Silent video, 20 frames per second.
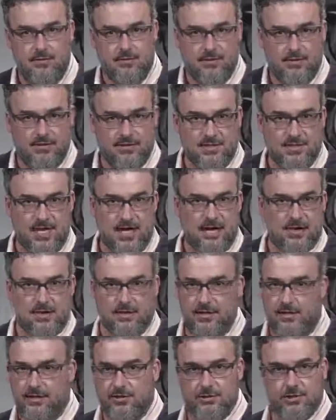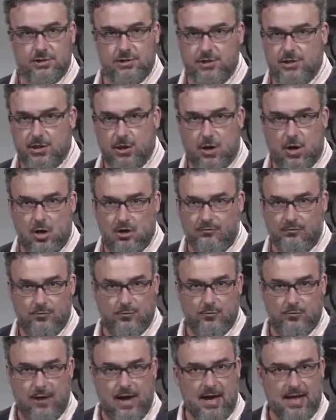the static cling is just along for
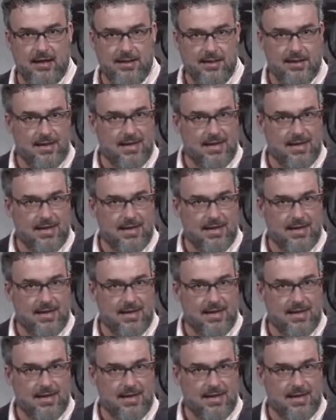the ride,